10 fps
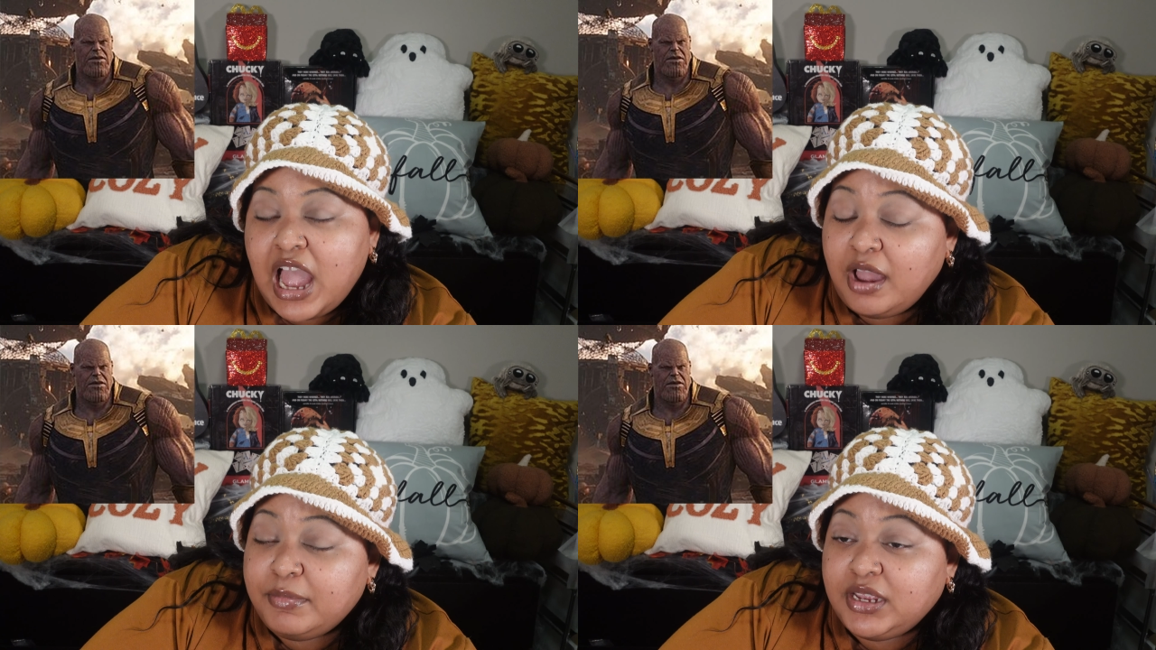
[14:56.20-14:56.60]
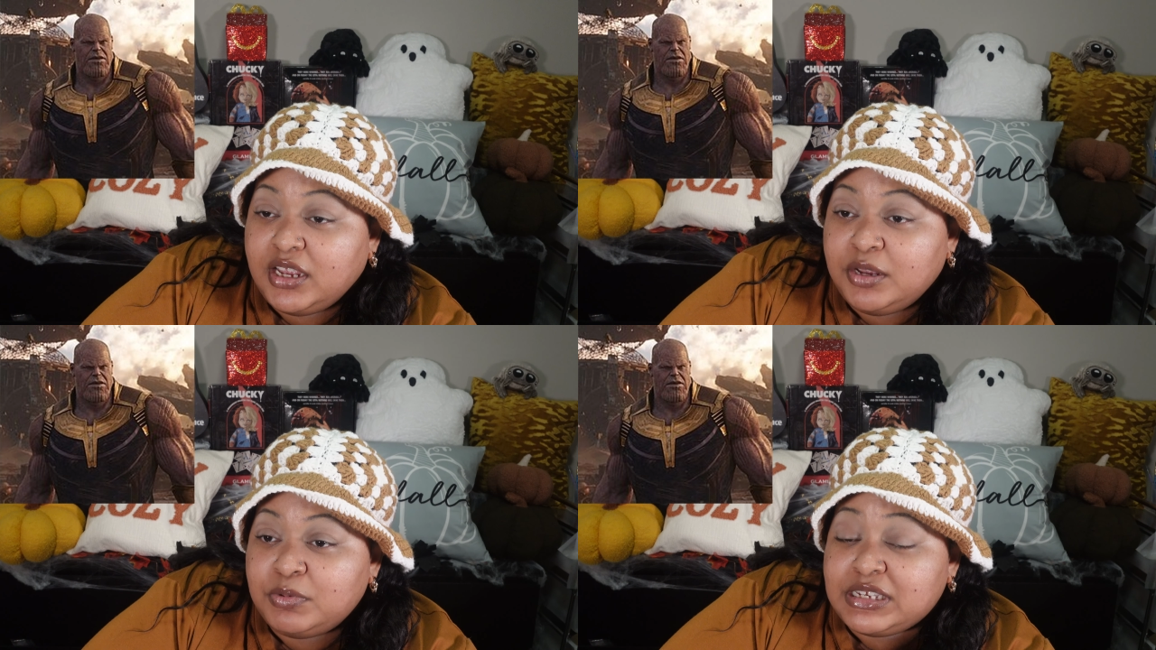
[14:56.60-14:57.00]
Speaker 1: I mean,
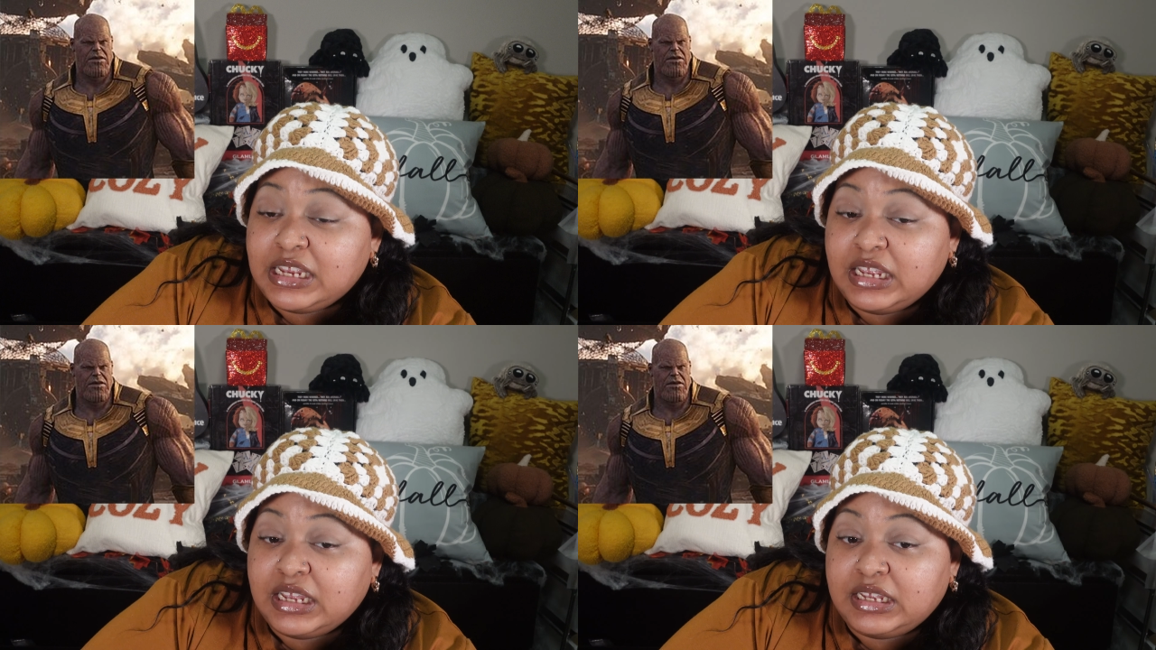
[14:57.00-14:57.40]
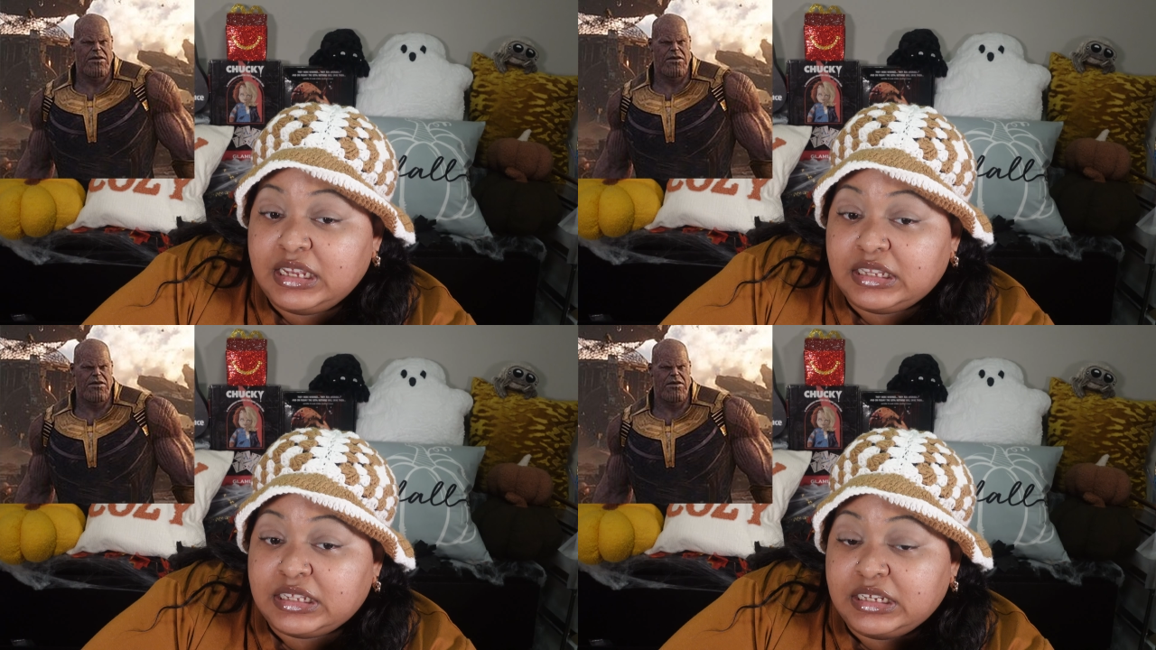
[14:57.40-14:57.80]
he was
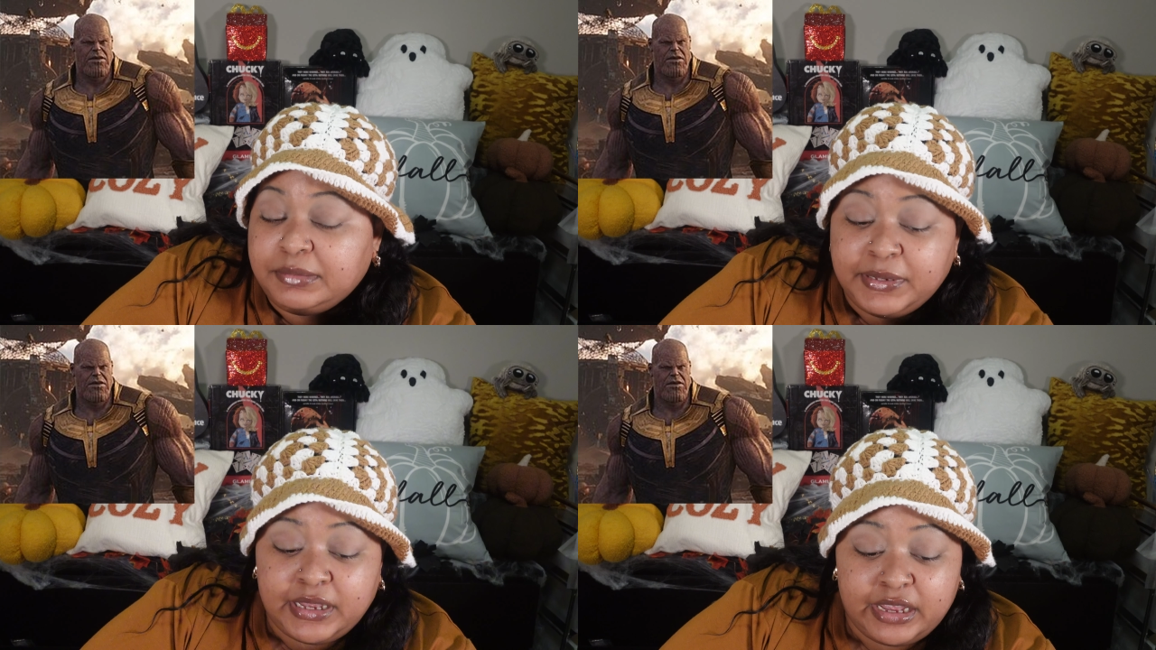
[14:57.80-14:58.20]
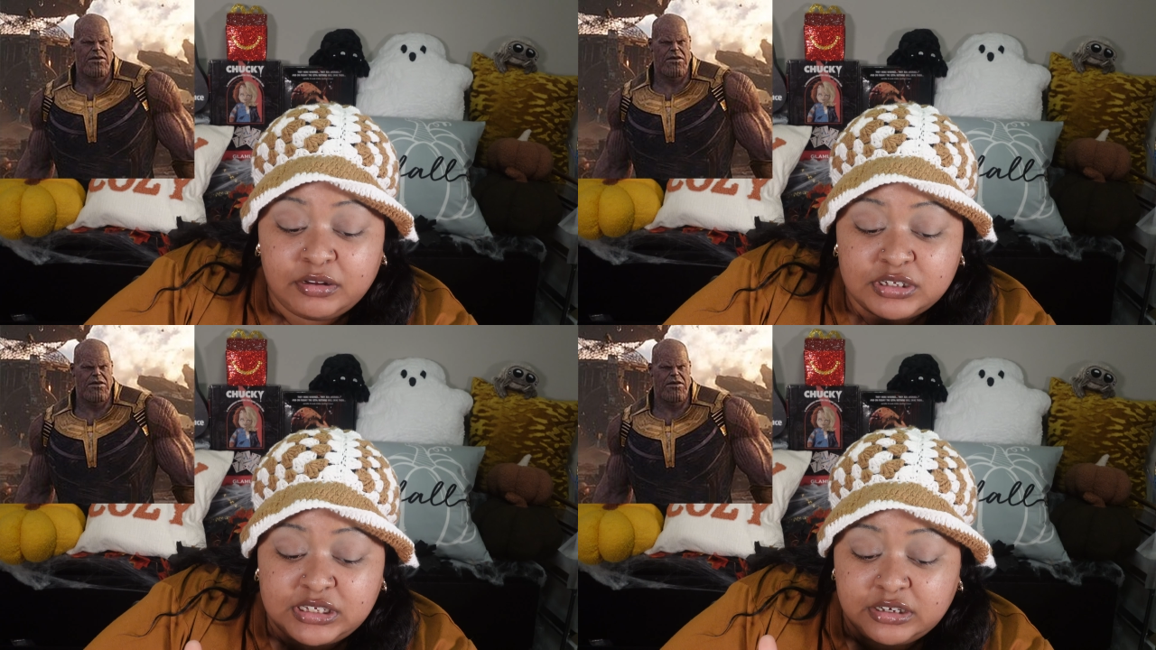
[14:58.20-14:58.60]
the EPA
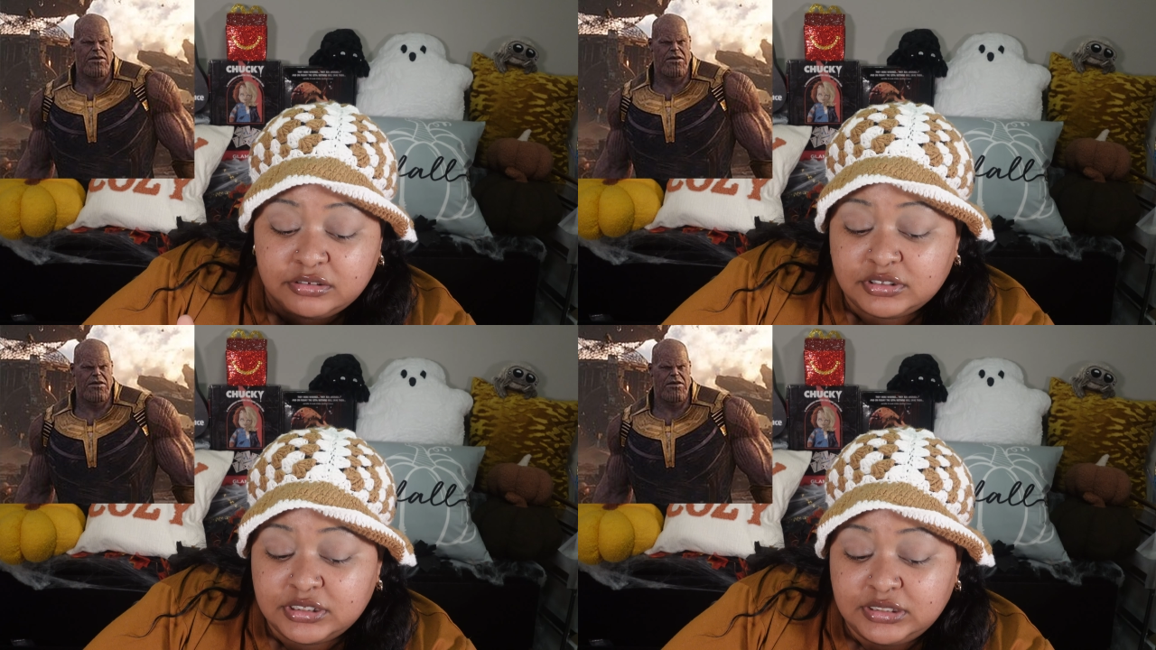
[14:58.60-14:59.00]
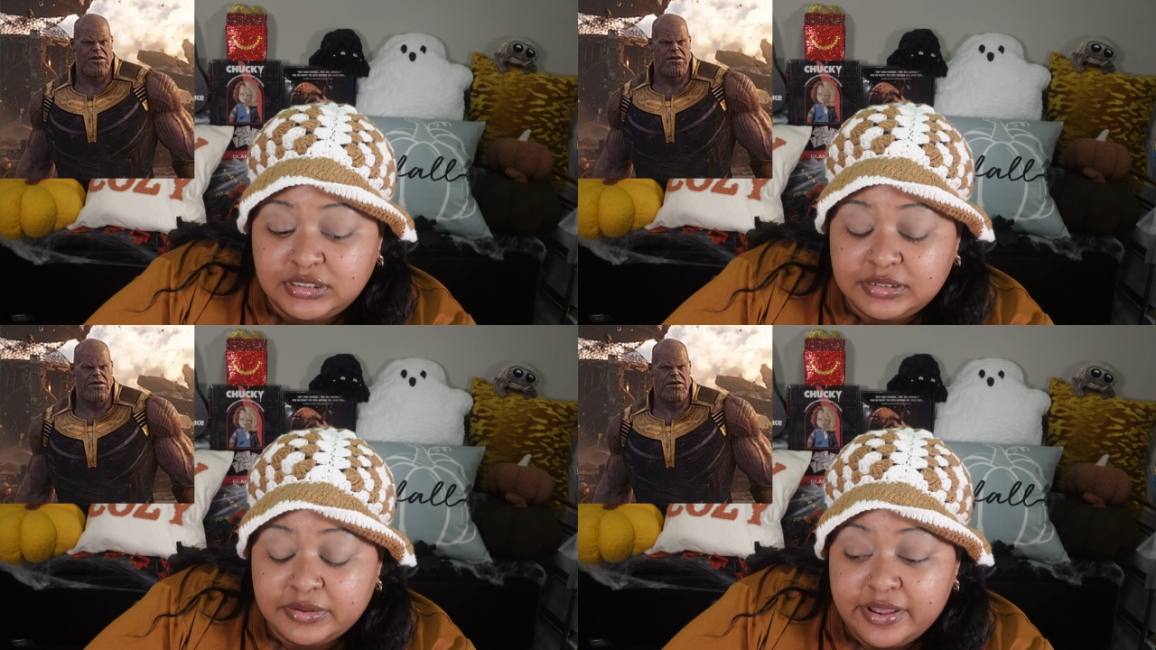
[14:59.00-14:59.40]
on
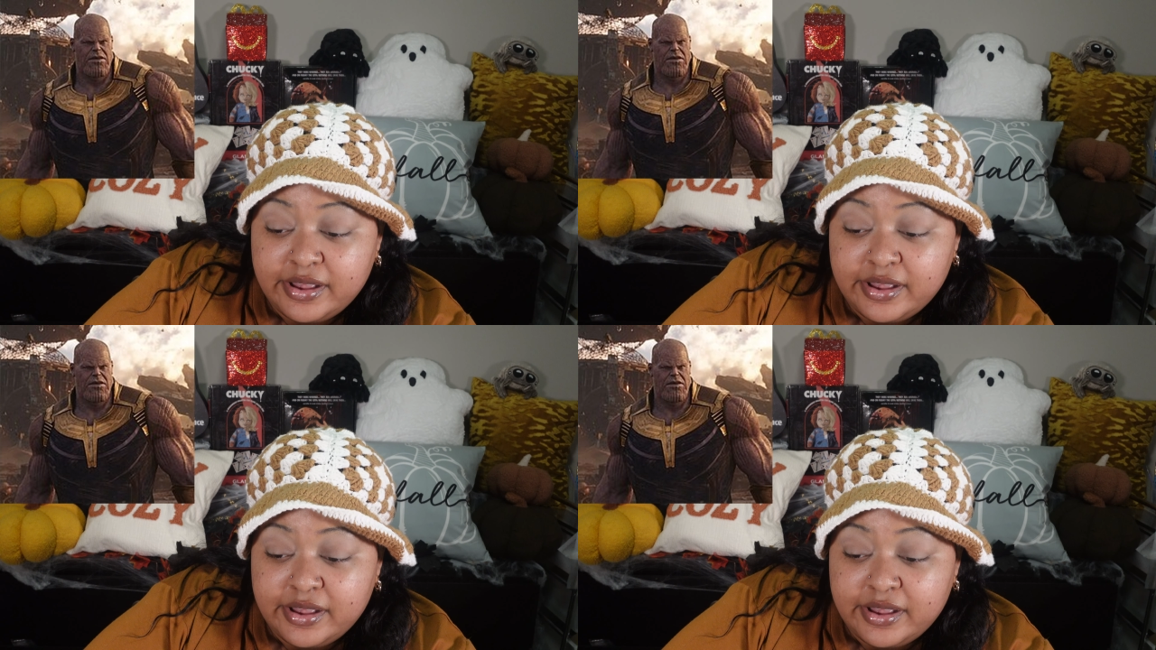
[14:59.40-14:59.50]
steroids.